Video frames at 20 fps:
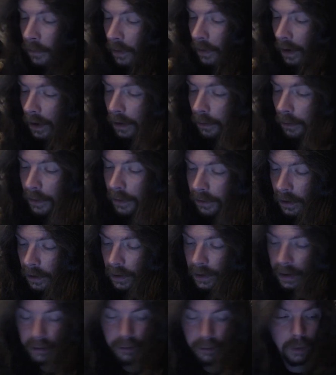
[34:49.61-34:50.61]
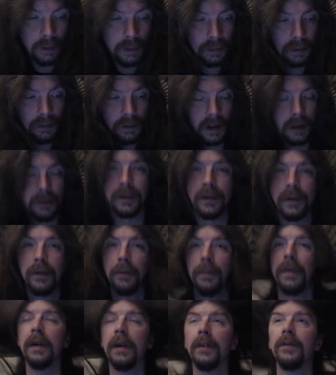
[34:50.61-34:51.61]
However, I only have one burrito and 2
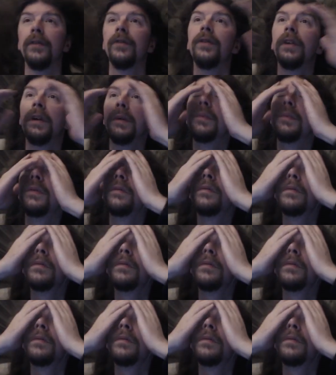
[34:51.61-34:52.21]
bags of chips.